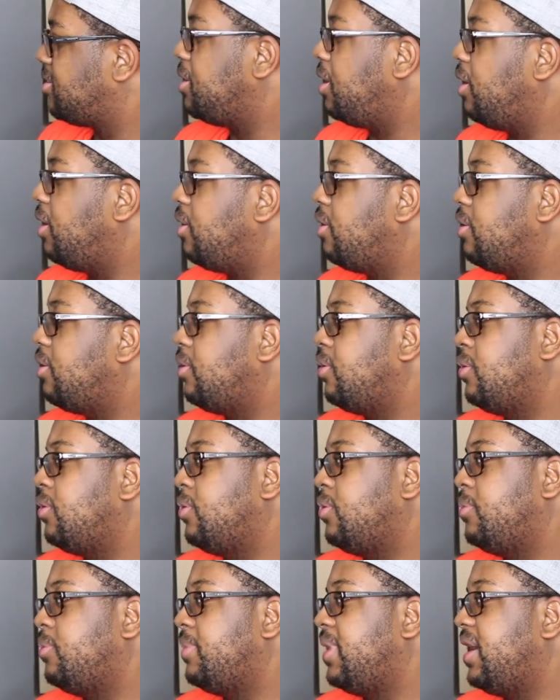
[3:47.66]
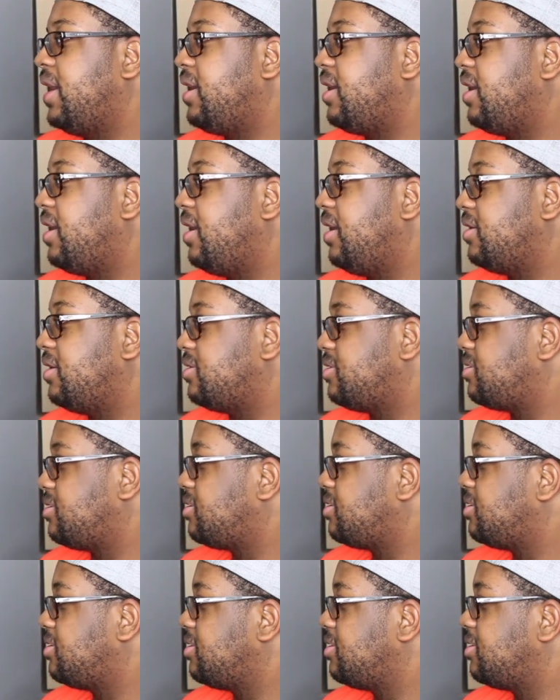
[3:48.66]
Oh my gosh.
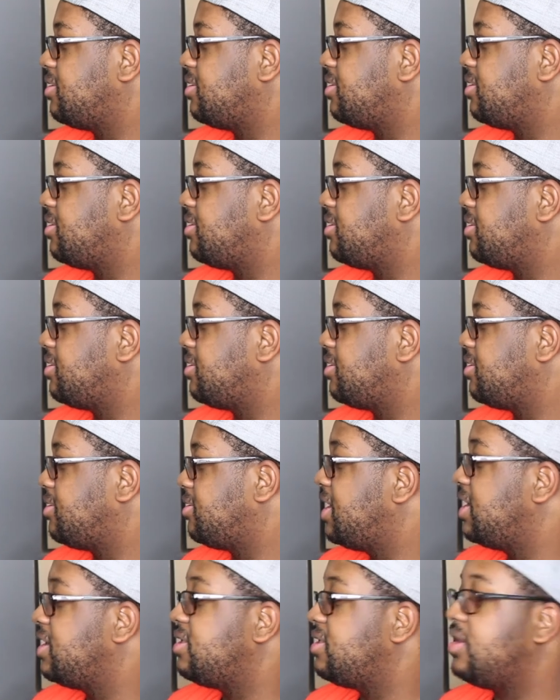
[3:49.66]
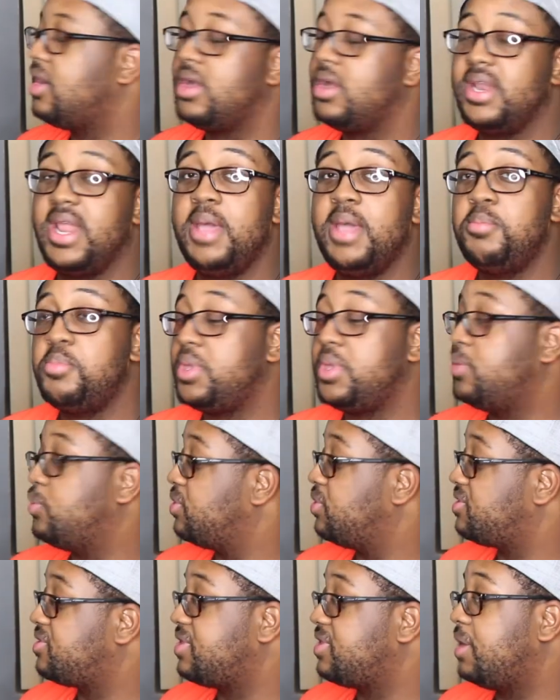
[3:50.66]
Yo, that beat
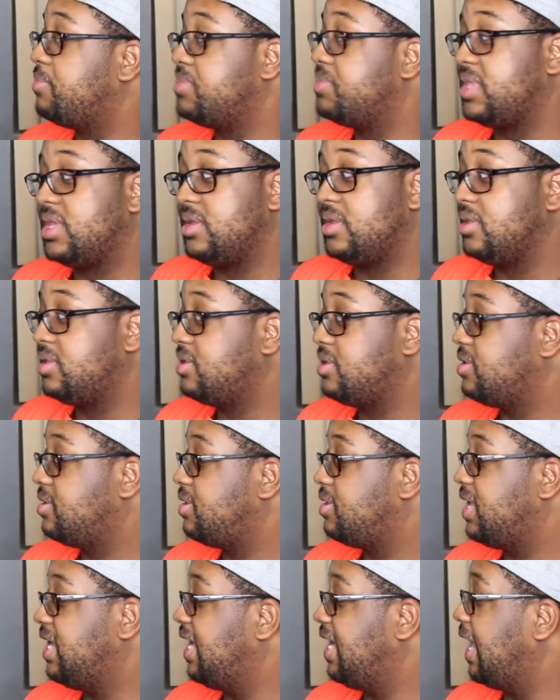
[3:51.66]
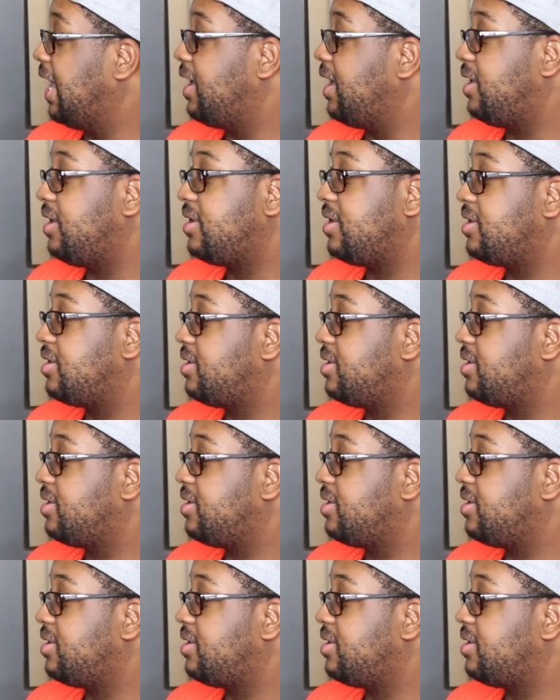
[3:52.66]
was something. Like.